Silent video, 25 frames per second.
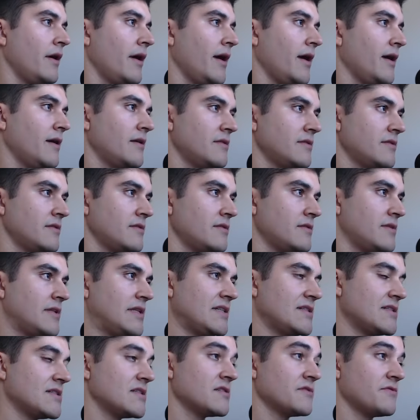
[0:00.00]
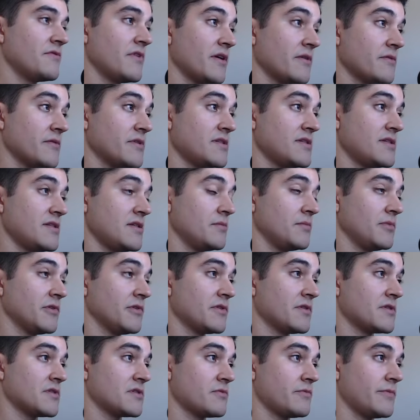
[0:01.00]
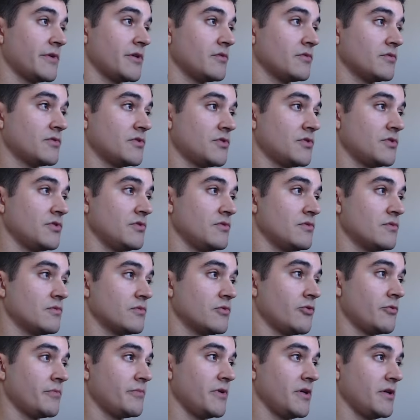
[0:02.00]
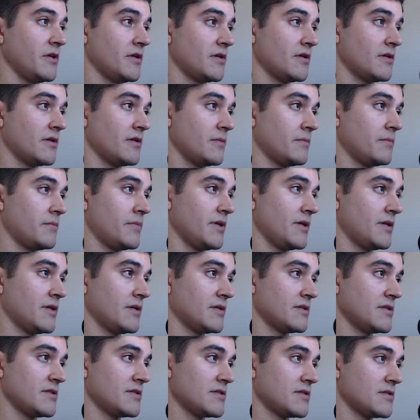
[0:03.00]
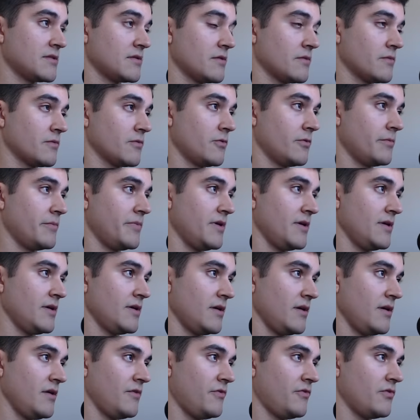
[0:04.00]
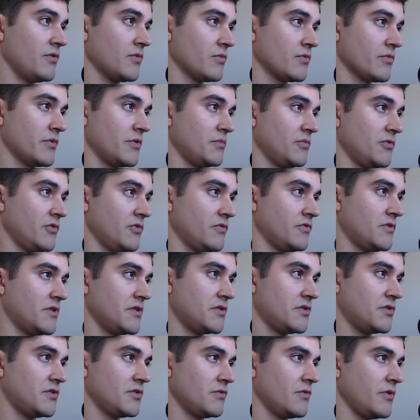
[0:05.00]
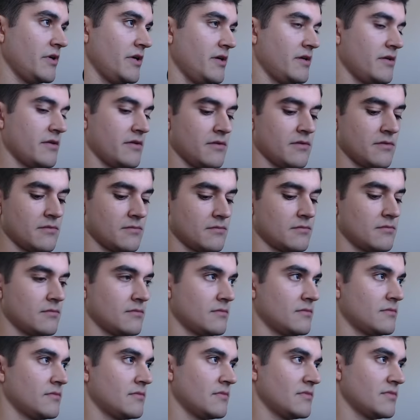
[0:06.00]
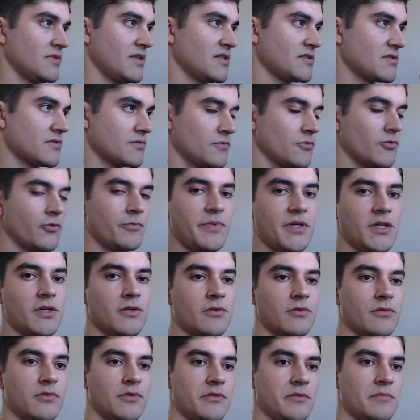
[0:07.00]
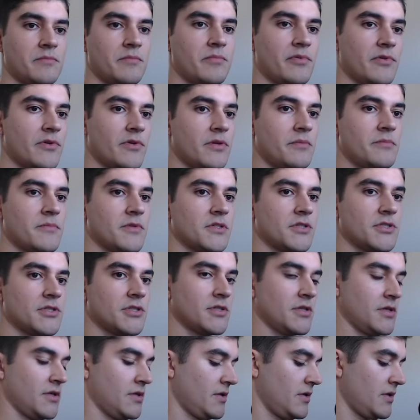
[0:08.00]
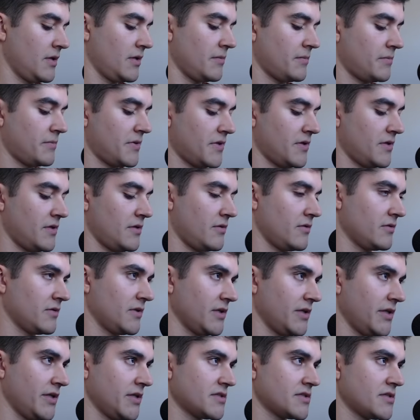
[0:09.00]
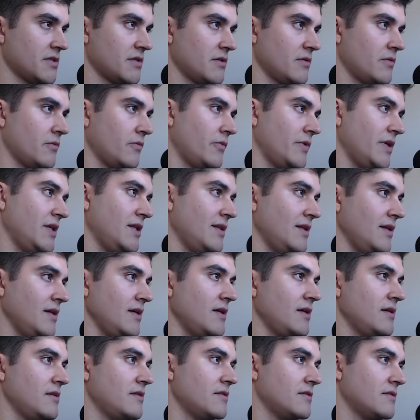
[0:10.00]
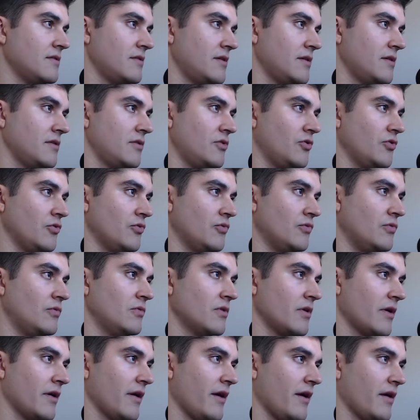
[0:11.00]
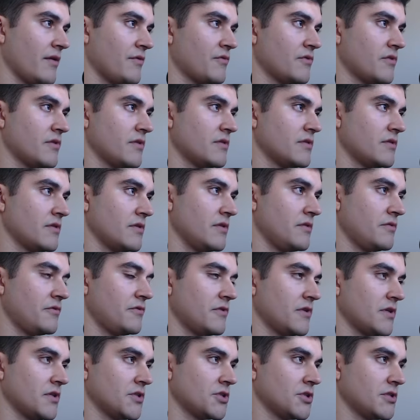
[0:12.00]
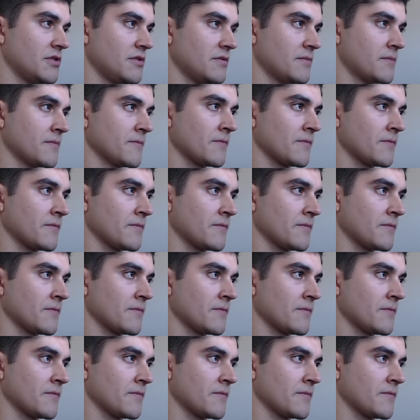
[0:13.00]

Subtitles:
And this is very similar as well to Ruby, because Ruby, if you remove the do here, that's Ruby code, pretty much. But on Elixir, we need the do after the function